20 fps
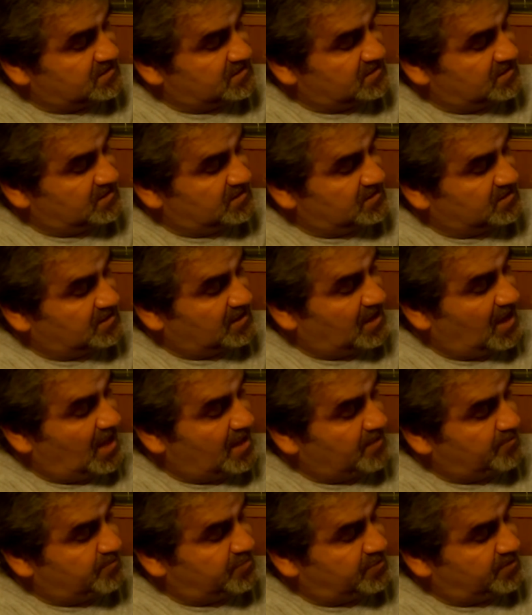a
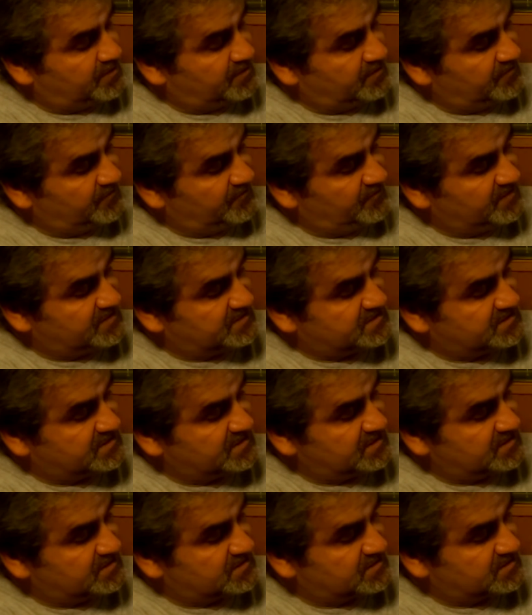cap with
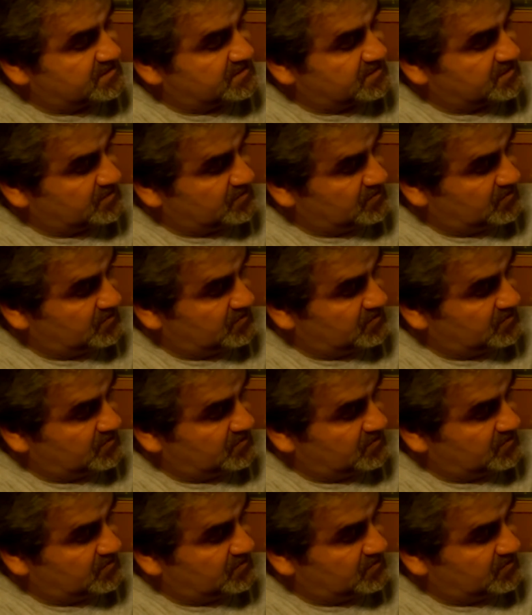seeds